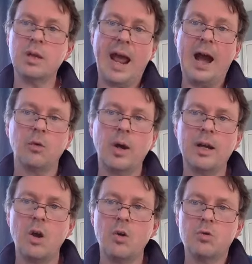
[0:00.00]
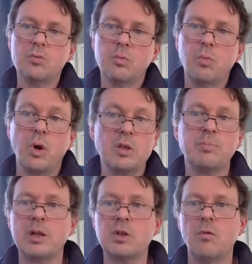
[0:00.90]
How do I know what is
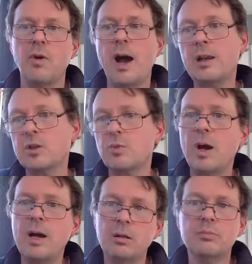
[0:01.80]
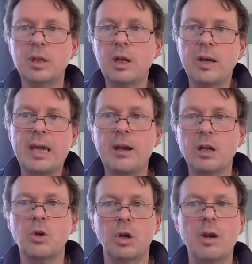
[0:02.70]
political violence? Well, again,
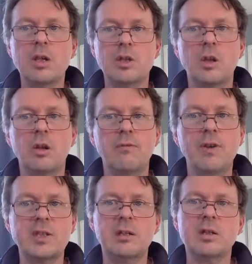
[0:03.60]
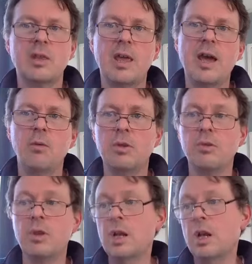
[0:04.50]
I tolerate a certain fuzziness there
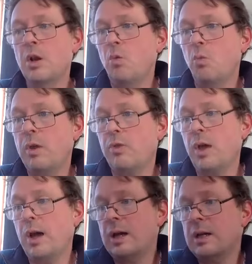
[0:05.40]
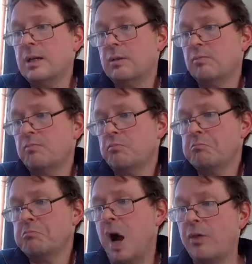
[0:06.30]
with
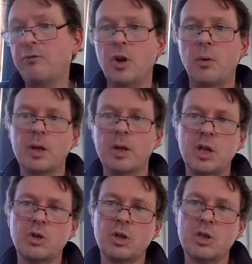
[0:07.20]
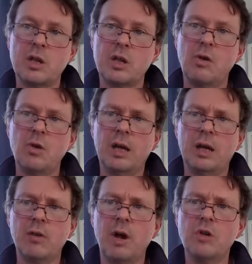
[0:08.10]
other phenomena such as serial
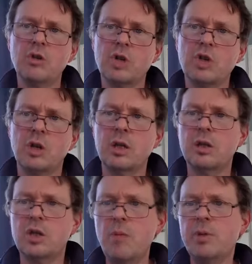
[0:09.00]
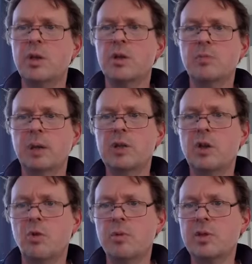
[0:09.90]
killing that aren't traditionally interpreted as
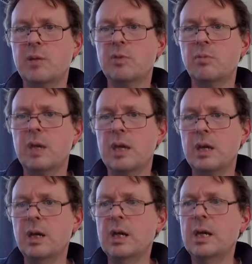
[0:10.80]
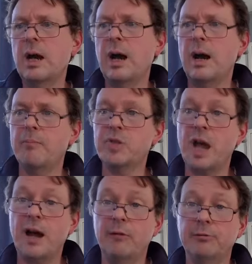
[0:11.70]
political, but seem to me to
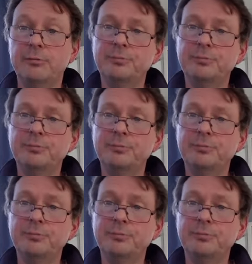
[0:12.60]
have